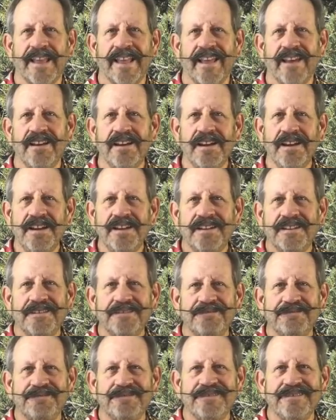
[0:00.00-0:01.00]
Hey,
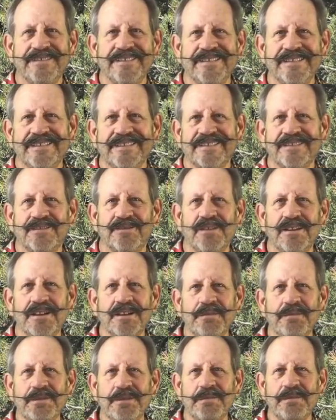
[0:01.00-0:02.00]

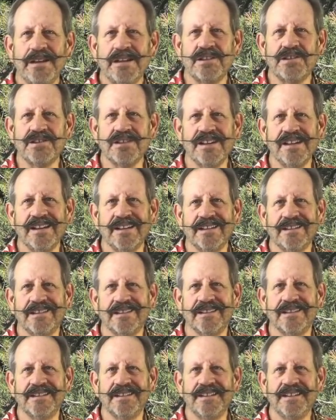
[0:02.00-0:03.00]
welcome to my channel.